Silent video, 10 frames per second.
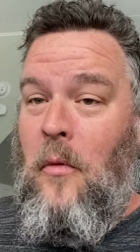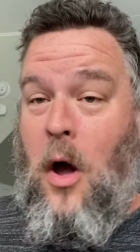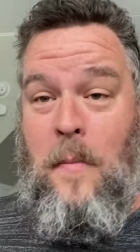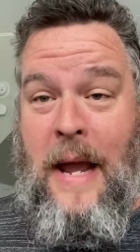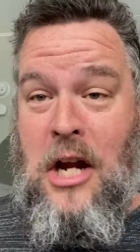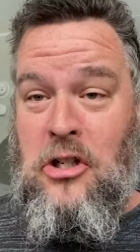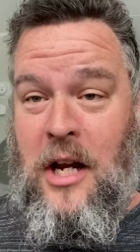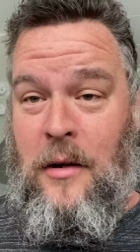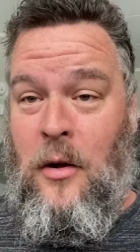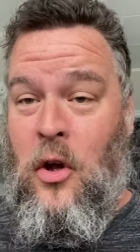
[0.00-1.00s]

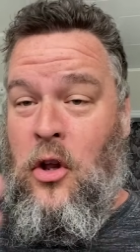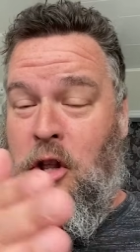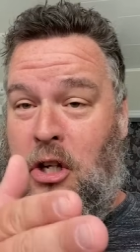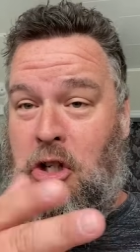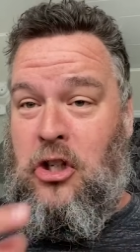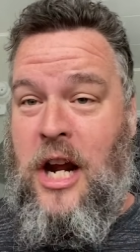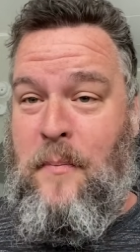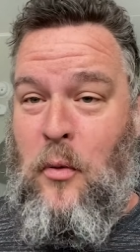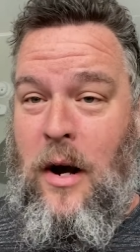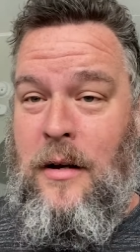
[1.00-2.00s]
Amazing. This
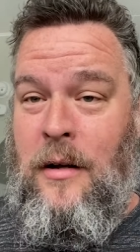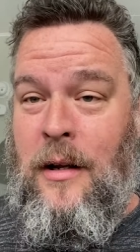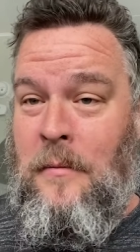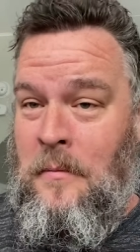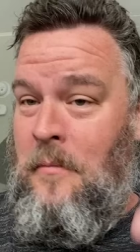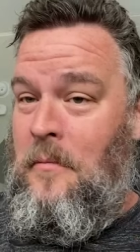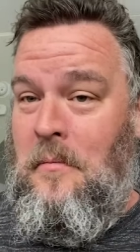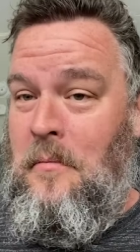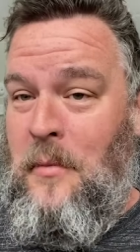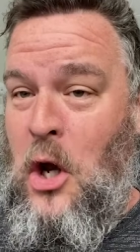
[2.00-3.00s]
cheap one
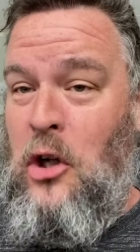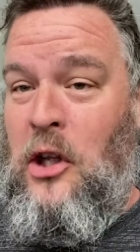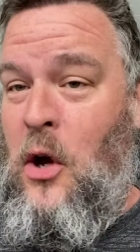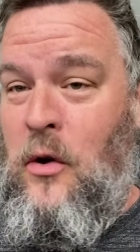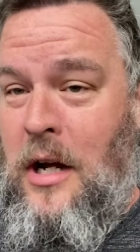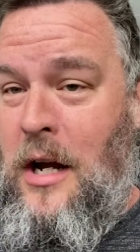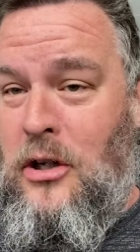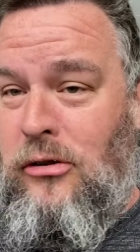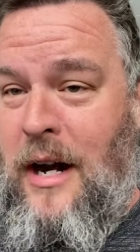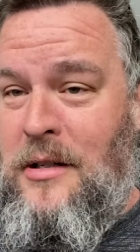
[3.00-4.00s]
in a low
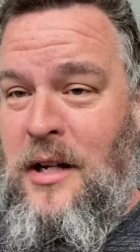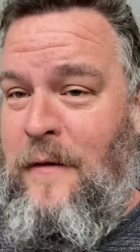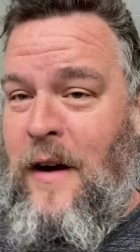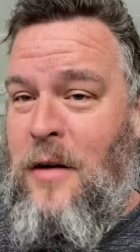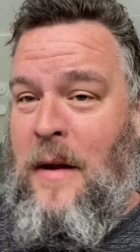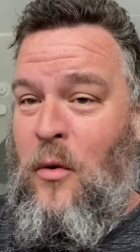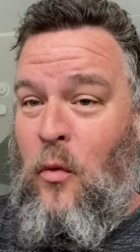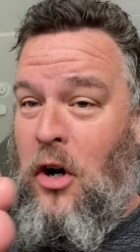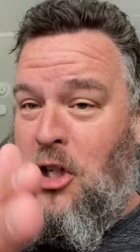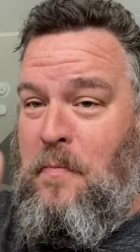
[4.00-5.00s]
contrast environment
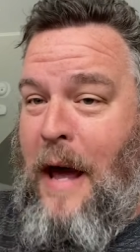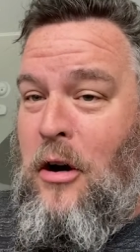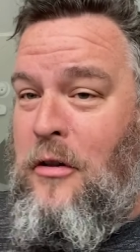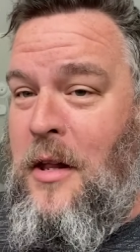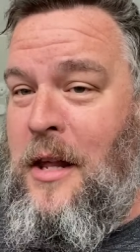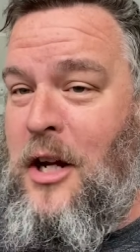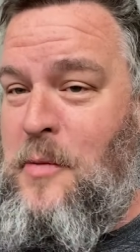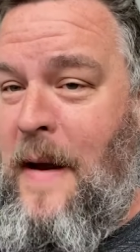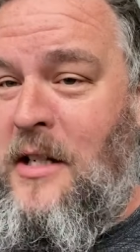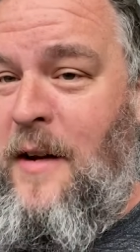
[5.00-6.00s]
works better than the
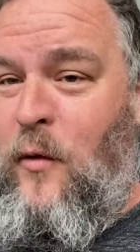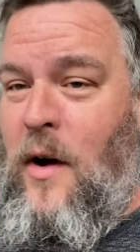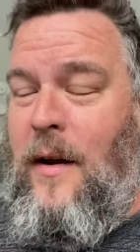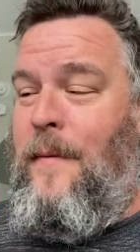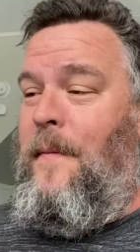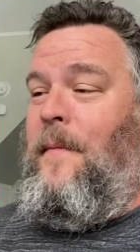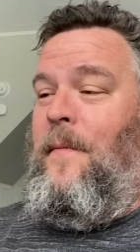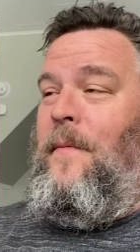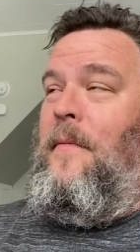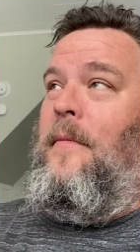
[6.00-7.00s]
expensive one.
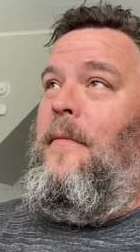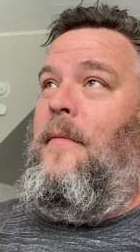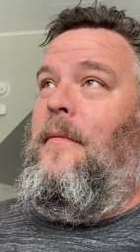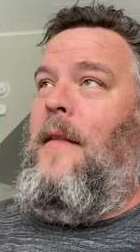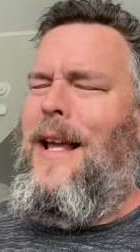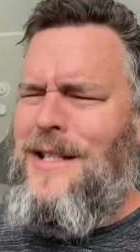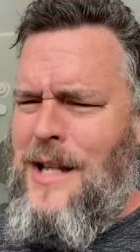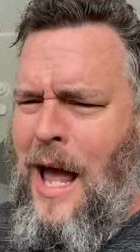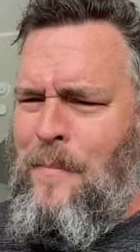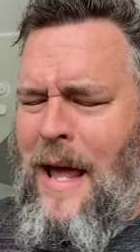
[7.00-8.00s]
It's
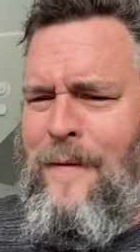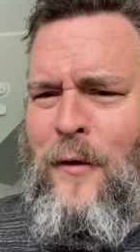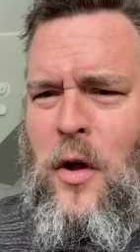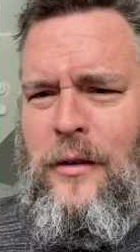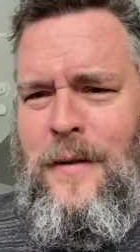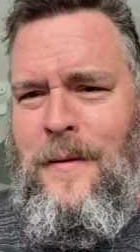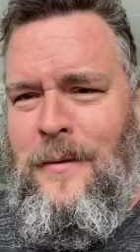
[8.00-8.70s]
not my fault.